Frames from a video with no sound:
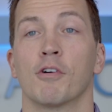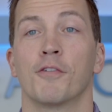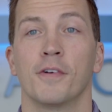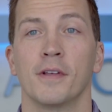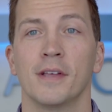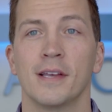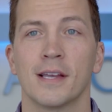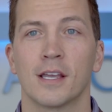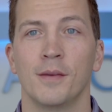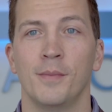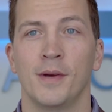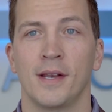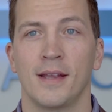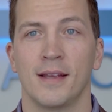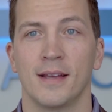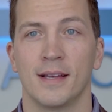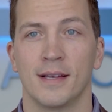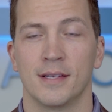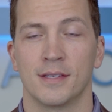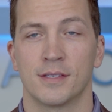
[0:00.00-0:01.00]
Our affiliate
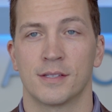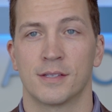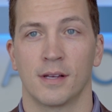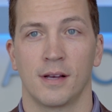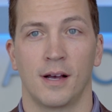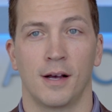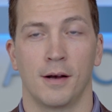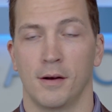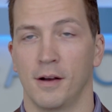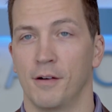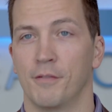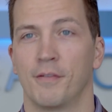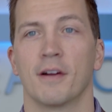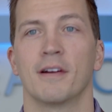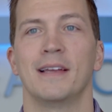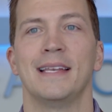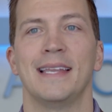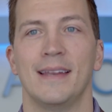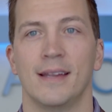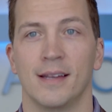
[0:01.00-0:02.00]
committee is a
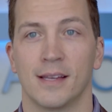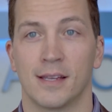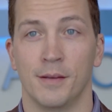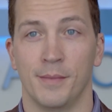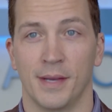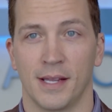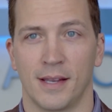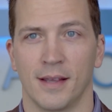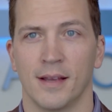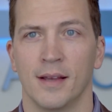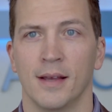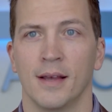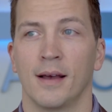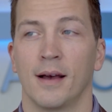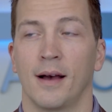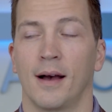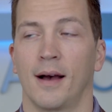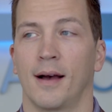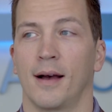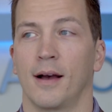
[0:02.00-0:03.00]
very needed committee.
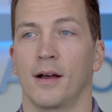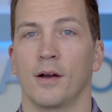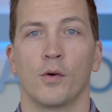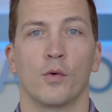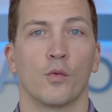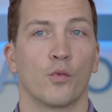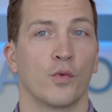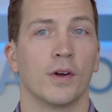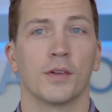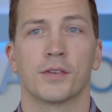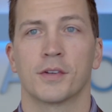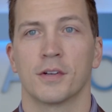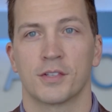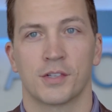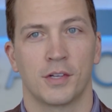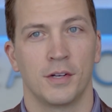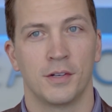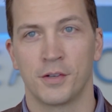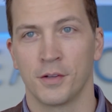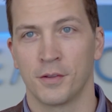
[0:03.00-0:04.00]

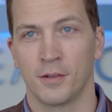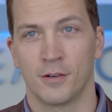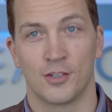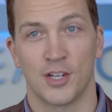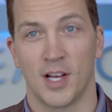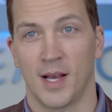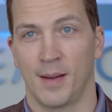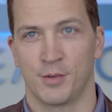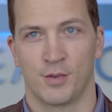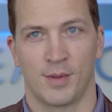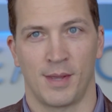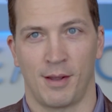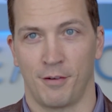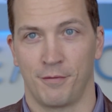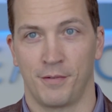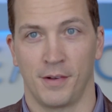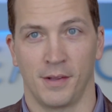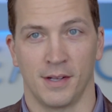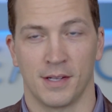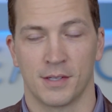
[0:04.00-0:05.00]
Realtors couldn't do their jobs
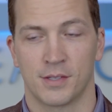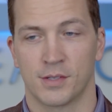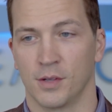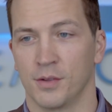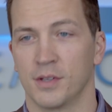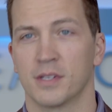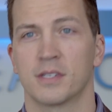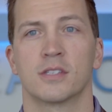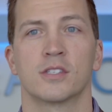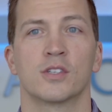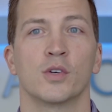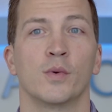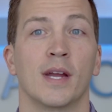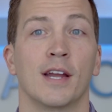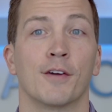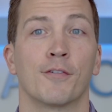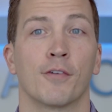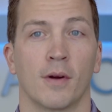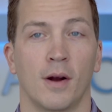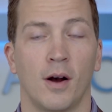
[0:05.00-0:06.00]
without affiliates, so this is a
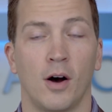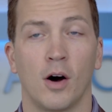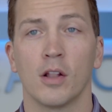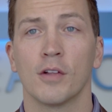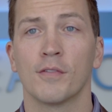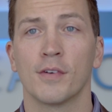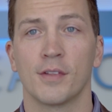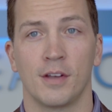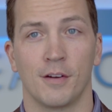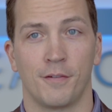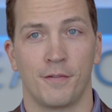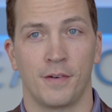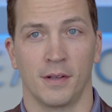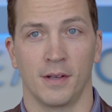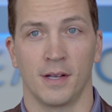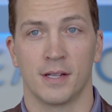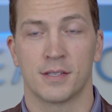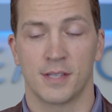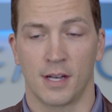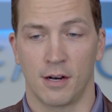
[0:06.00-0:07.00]
way for all of the
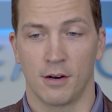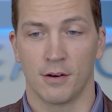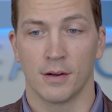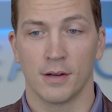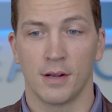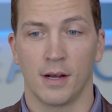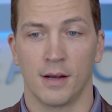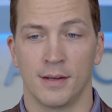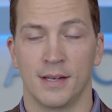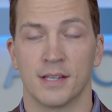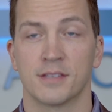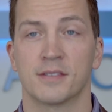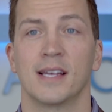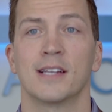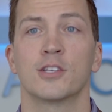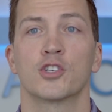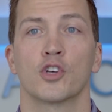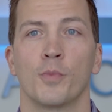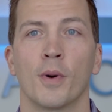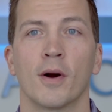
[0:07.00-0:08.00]
affiliates that are an
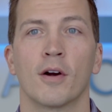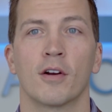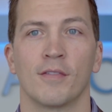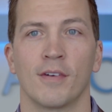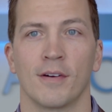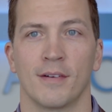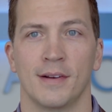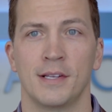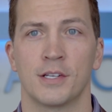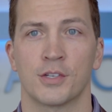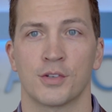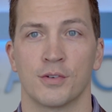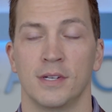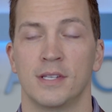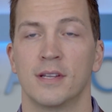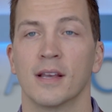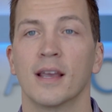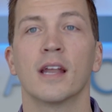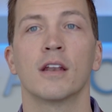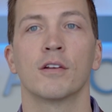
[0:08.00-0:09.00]
essential part of our
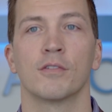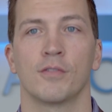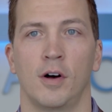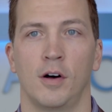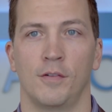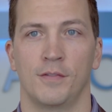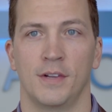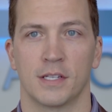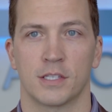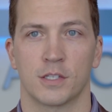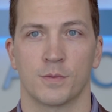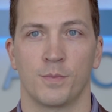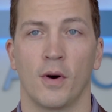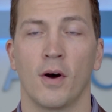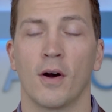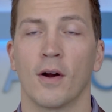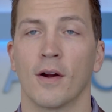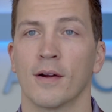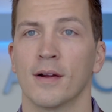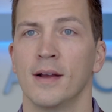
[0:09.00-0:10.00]
industry to get involved at
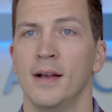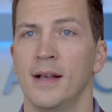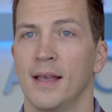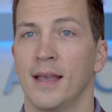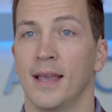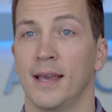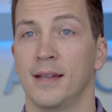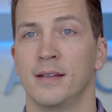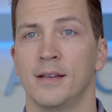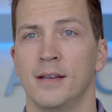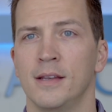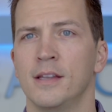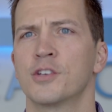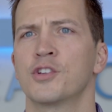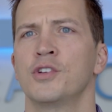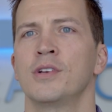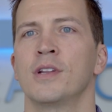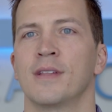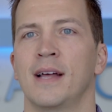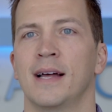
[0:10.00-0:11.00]
SPAAR, and in
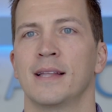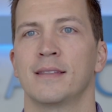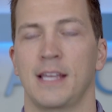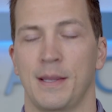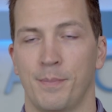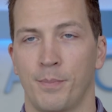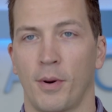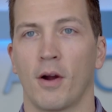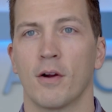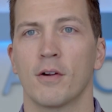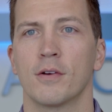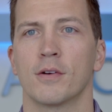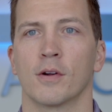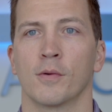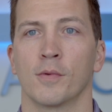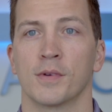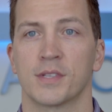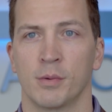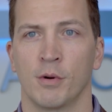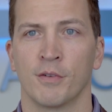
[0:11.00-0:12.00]
addition to that, they
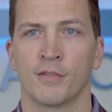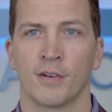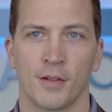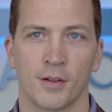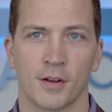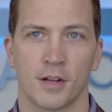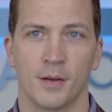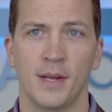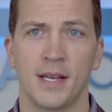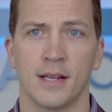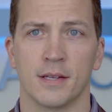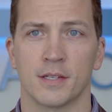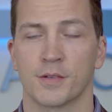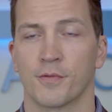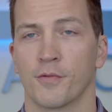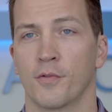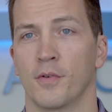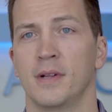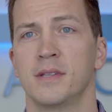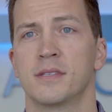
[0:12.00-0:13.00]
partner with some of our other
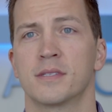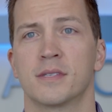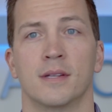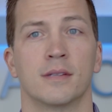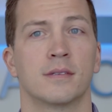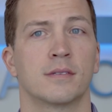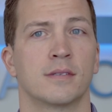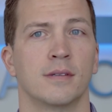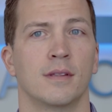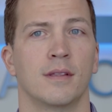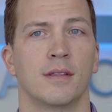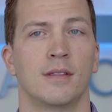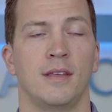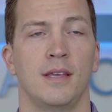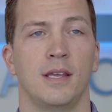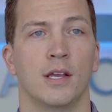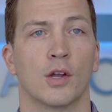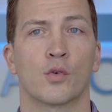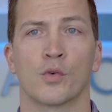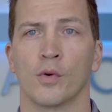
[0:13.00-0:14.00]
committees. For instance,
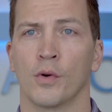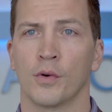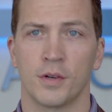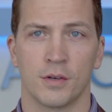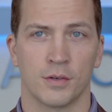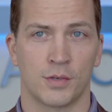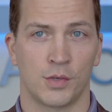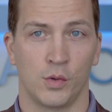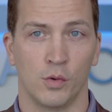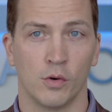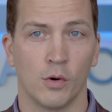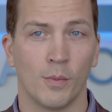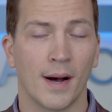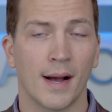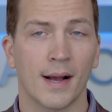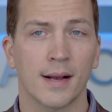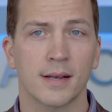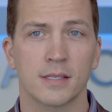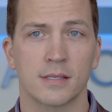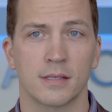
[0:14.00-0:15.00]
the Grow Your
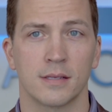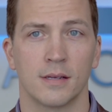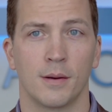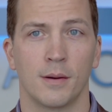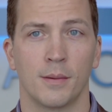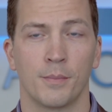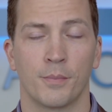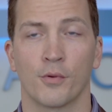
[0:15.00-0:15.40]
Toolbox